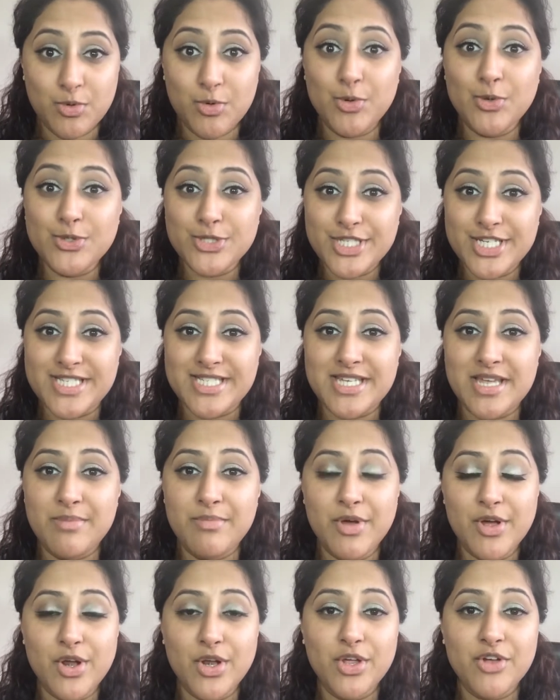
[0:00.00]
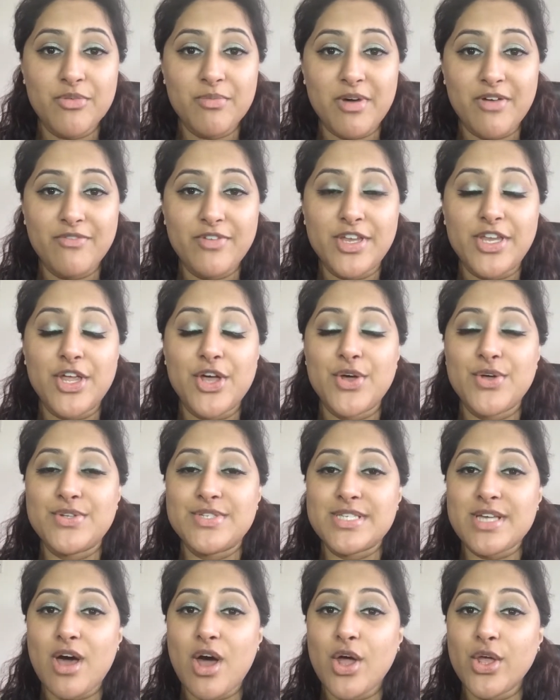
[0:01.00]
you will also see in a lot of my
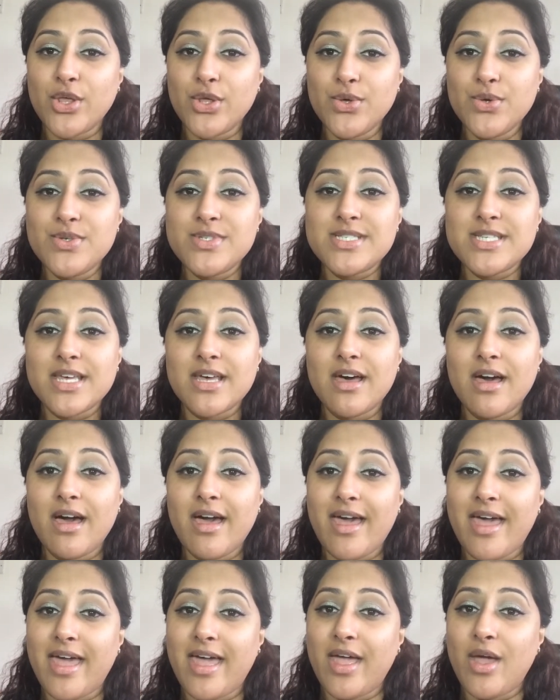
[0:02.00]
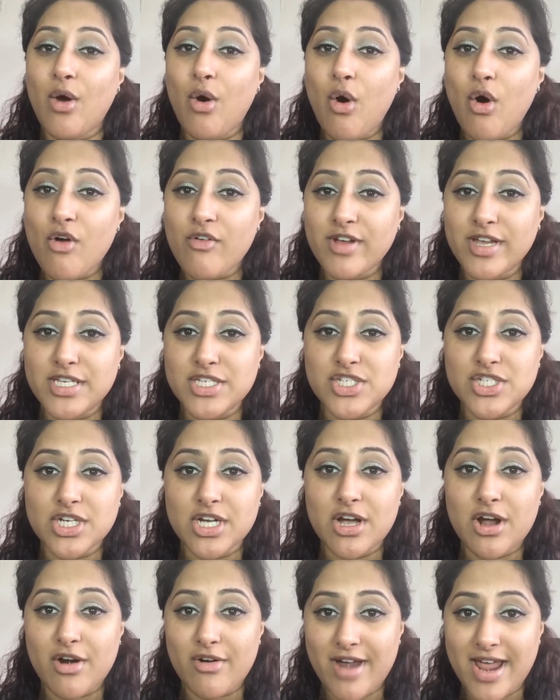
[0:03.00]
videos, I use a
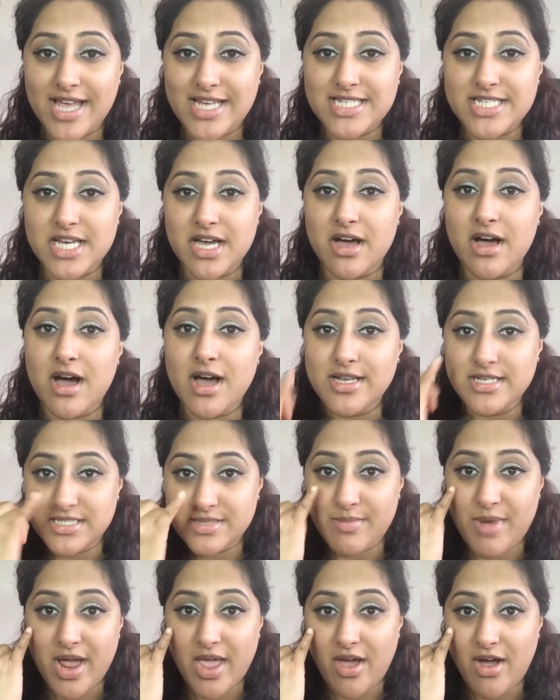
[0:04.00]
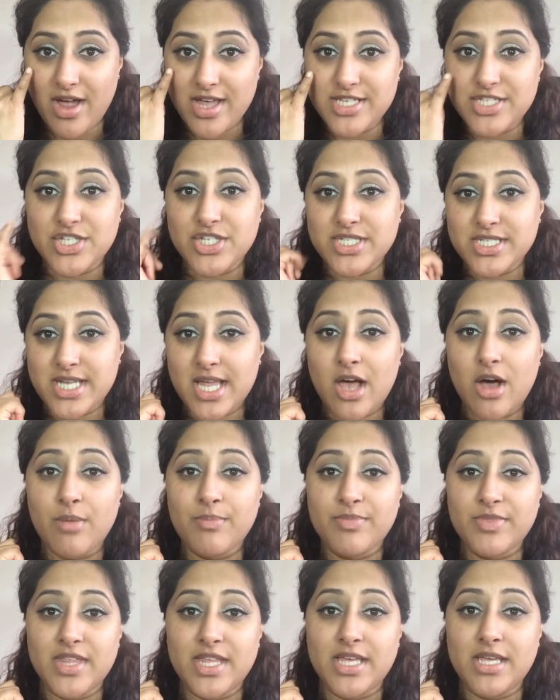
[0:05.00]
orange corrector under my eyes just to
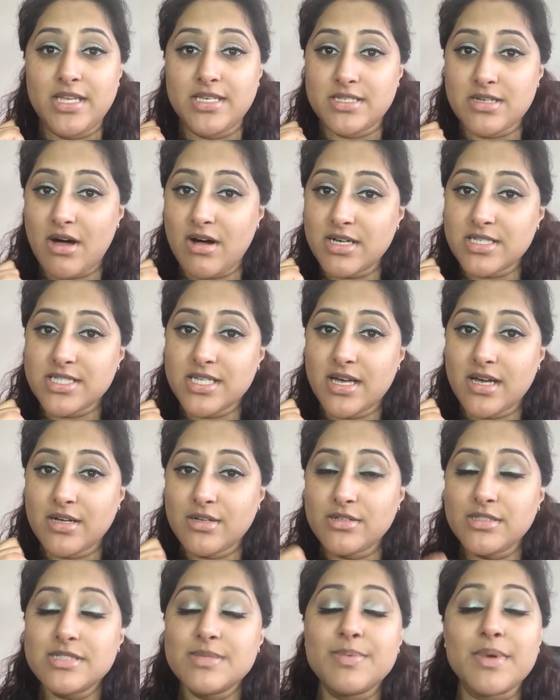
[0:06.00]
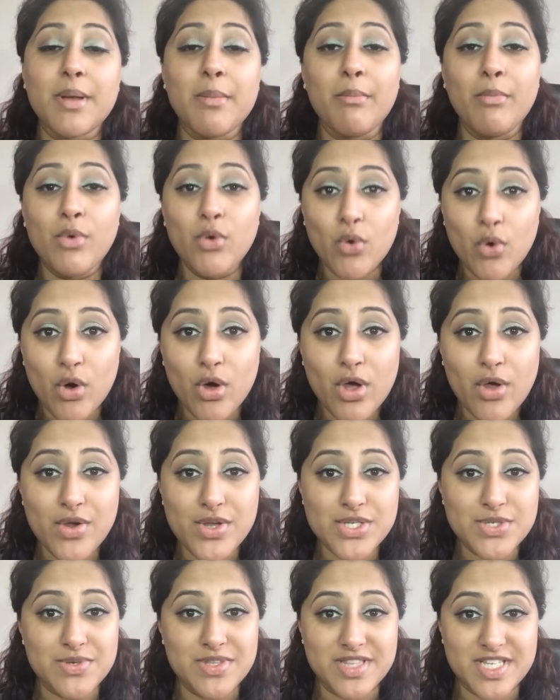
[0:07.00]
help the dark circles, but I'm not
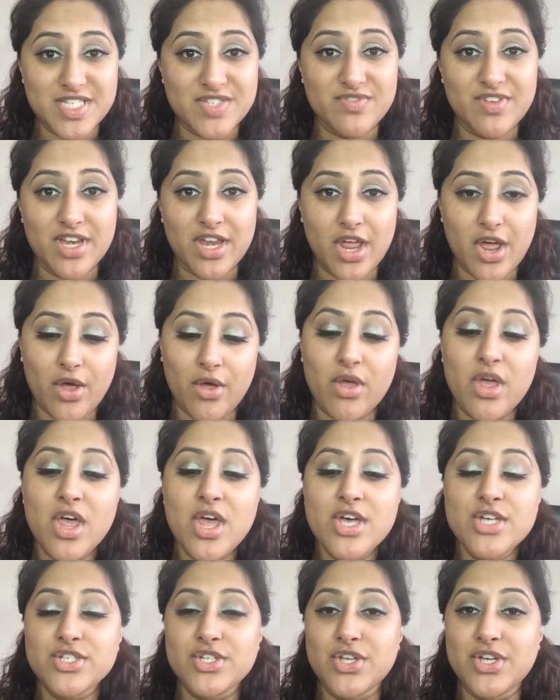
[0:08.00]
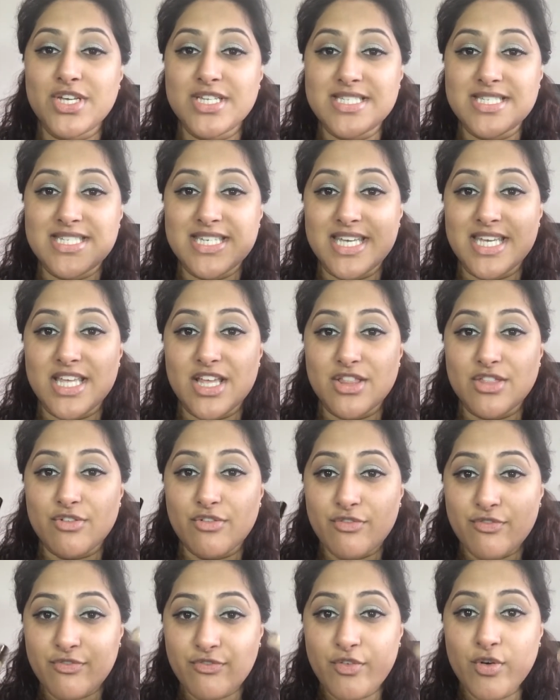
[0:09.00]
going to in this video, so you can see the
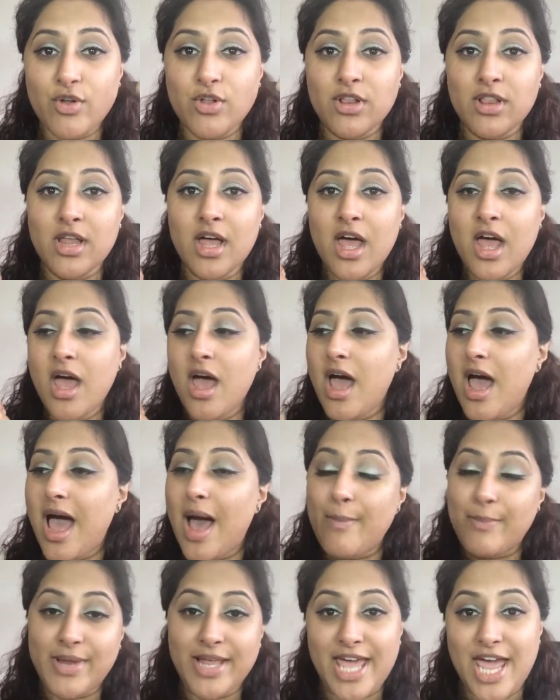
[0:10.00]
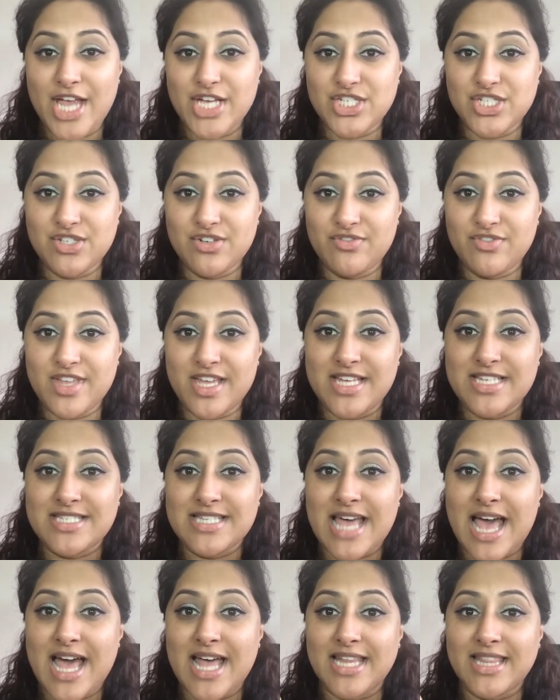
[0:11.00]
full application of
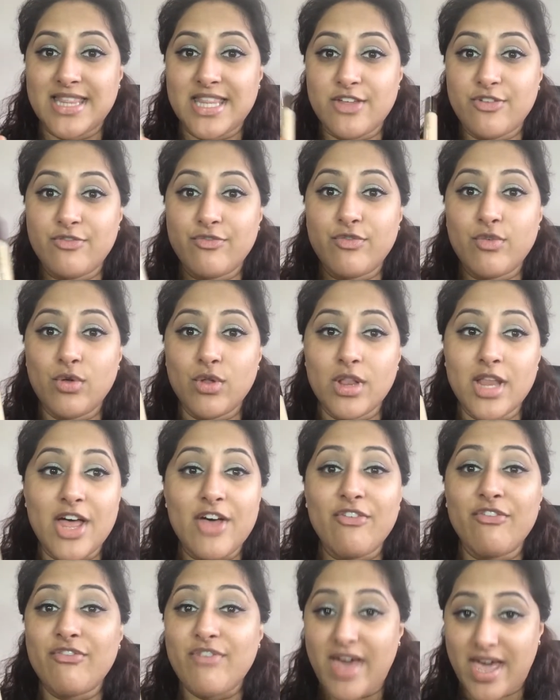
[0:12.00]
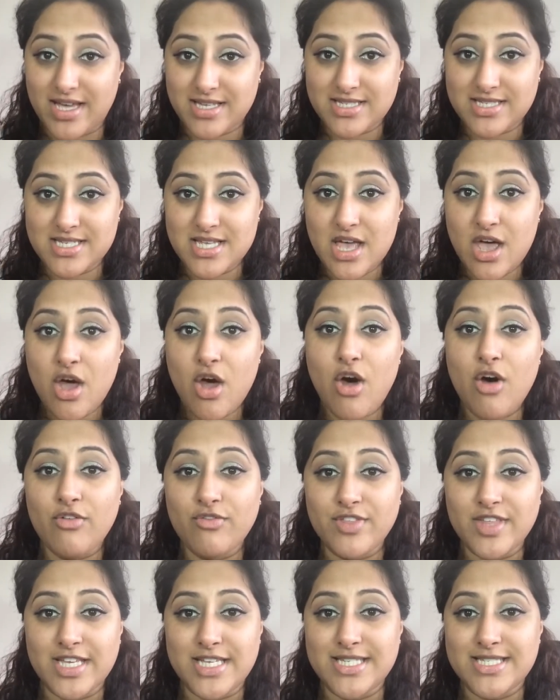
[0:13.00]
this and the full effects
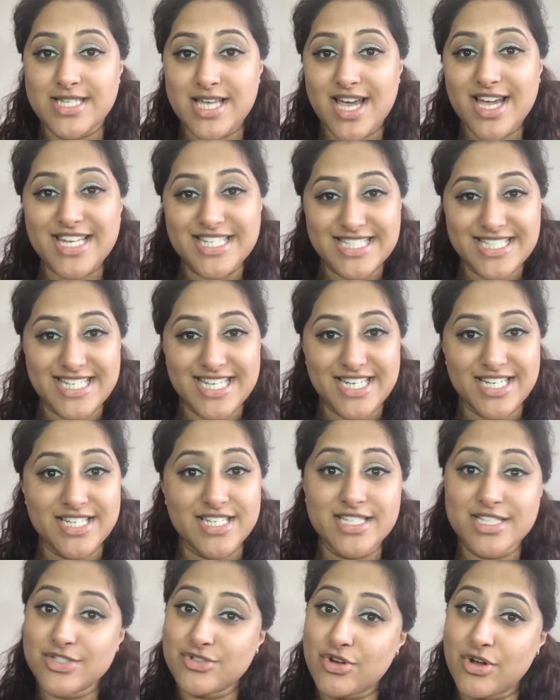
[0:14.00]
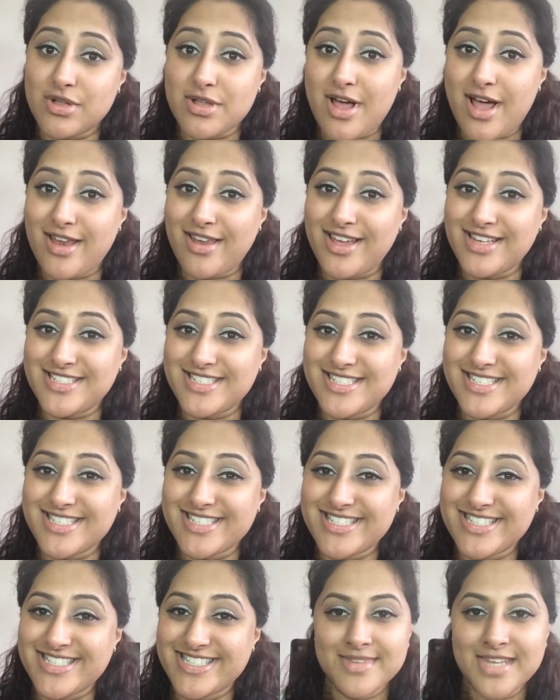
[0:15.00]
of these concealers /
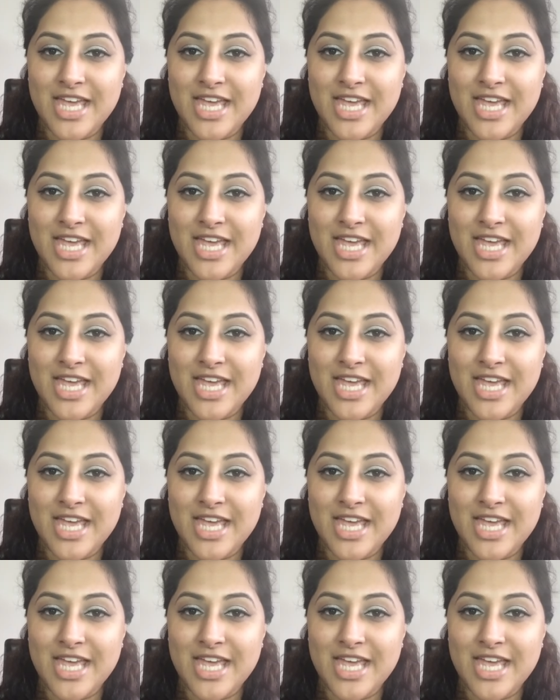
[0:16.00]
highlighters.